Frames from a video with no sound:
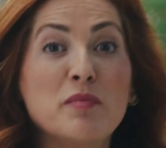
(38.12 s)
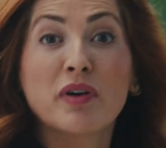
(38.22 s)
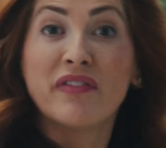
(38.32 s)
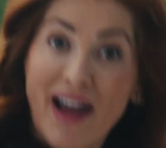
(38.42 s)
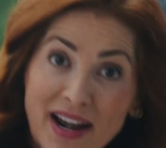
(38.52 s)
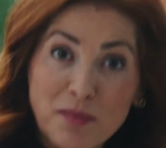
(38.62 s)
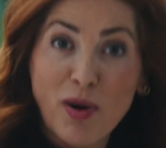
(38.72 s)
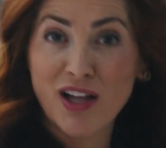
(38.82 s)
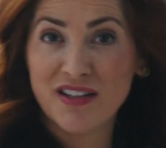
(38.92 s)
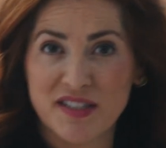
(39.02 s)
been providing
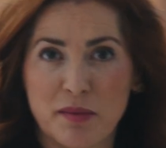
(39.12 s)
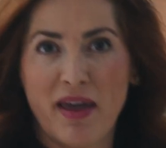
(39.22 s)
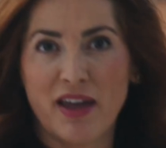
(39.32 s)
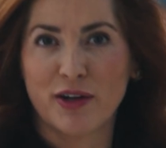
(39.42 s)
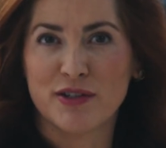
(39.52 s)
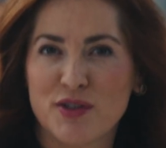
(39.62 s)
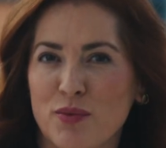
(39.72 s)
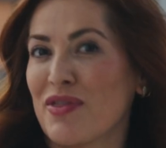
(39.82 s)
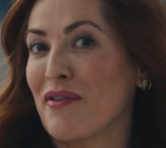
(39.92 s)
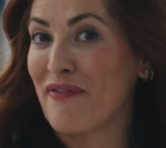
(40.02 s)
policymakers
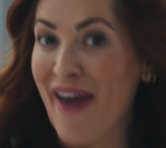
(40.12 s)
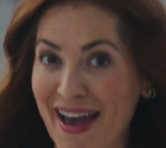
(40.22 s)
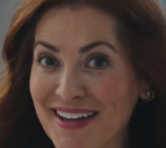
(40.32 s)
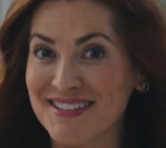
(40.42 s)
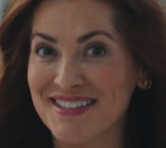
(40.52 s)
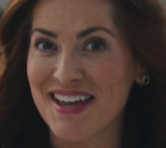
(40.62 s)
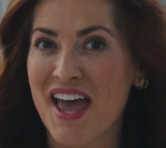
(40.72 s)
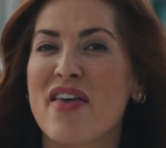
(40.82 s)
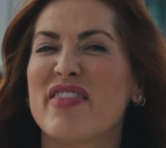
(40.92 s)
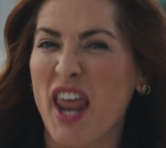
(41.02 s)
with the facts
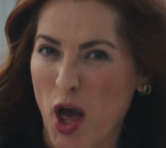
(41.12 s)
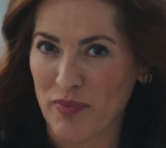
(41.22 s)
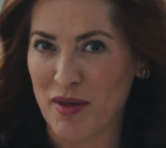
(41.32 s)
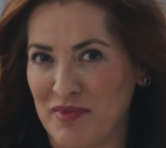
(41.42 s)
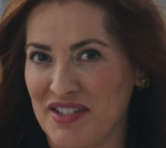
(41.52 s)
that help them